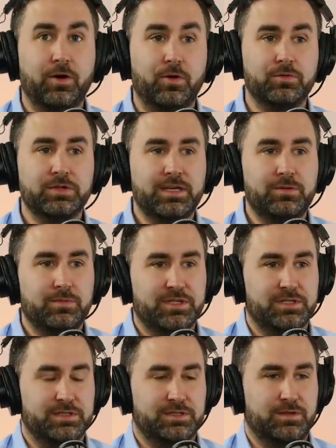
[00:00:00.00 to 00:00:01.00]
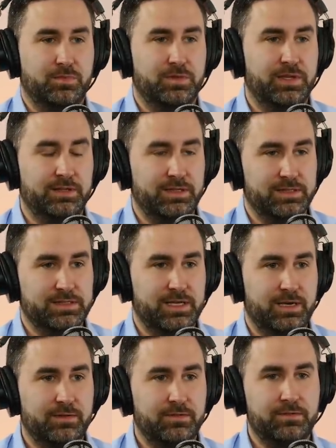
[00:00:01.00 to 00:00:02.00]
only, which is completely
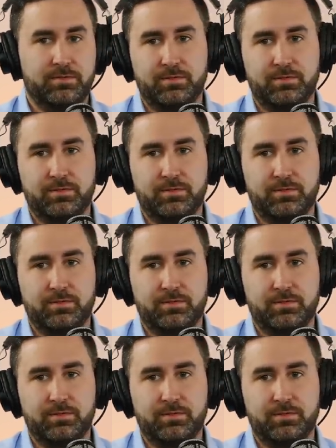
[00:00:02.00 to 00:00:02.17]
insane